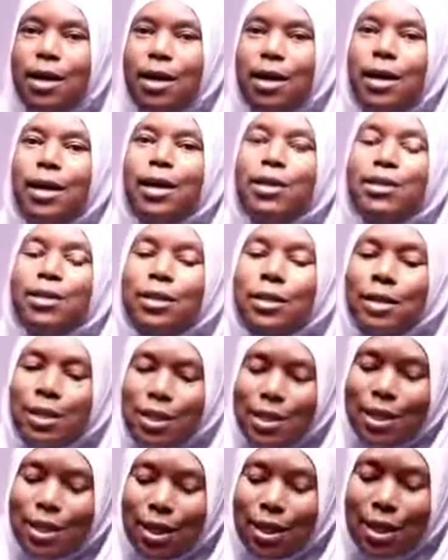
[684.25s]
And
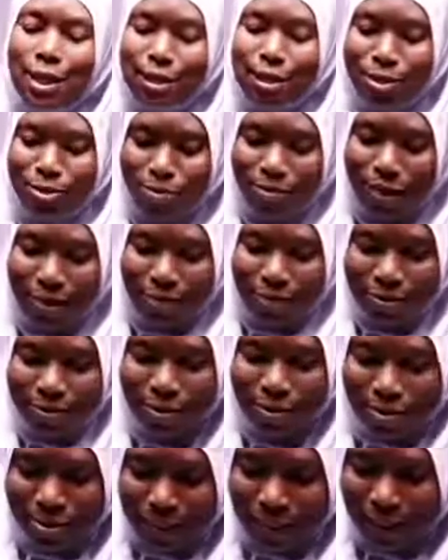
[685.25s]
this class, we have
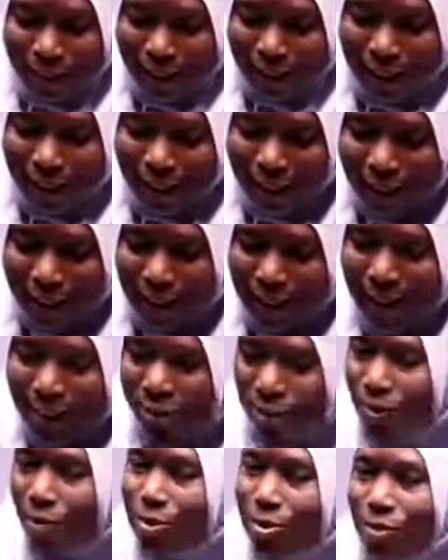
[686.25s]
also seen that it
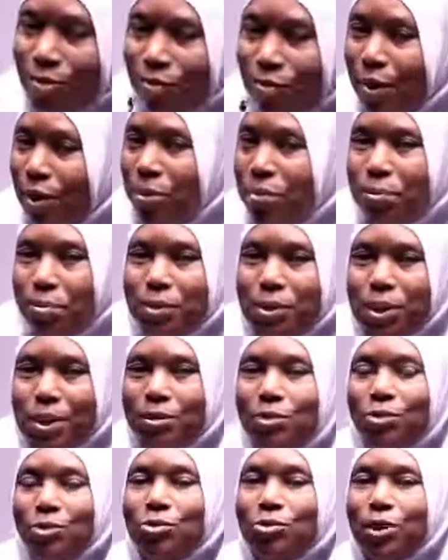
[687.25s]
is also very
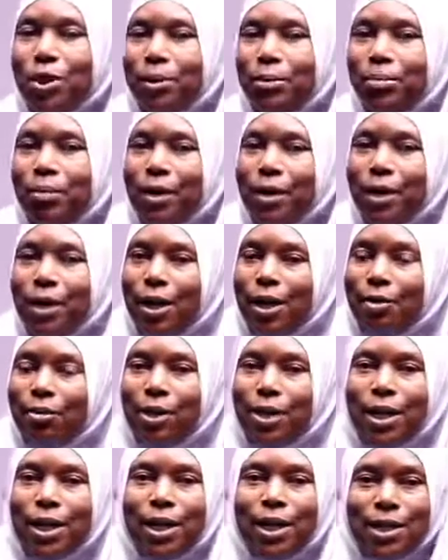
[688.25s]
important to keep
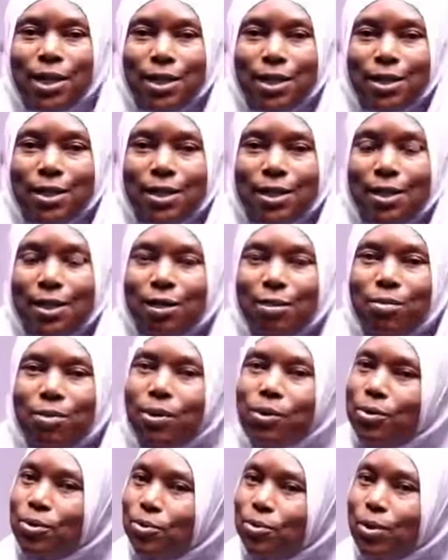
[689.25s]
our classes clean,
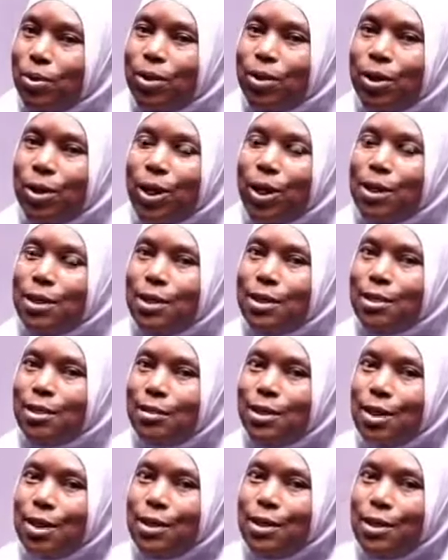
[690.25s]
because when your class is
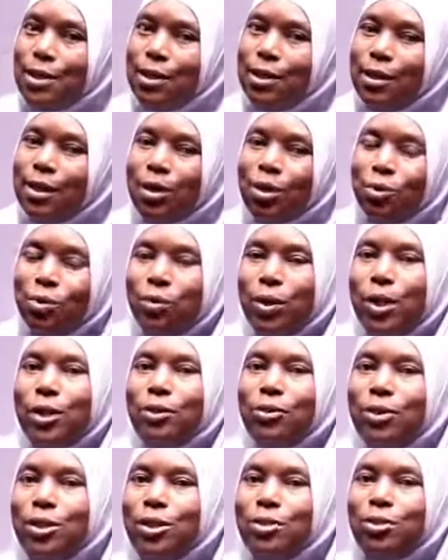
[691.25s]
dirty, we are
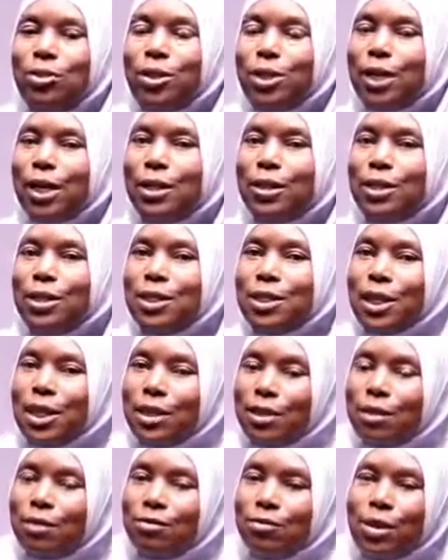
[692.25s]
going to encourage
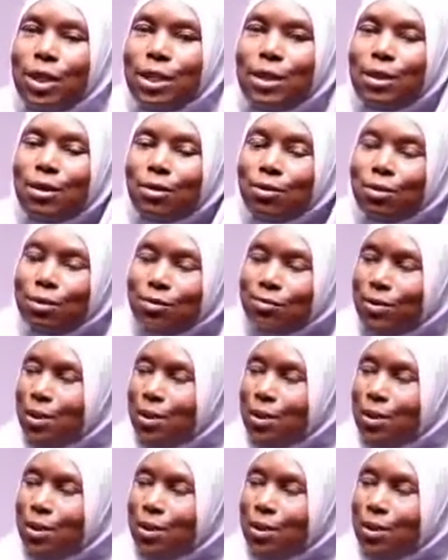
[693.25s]
and invite a lot of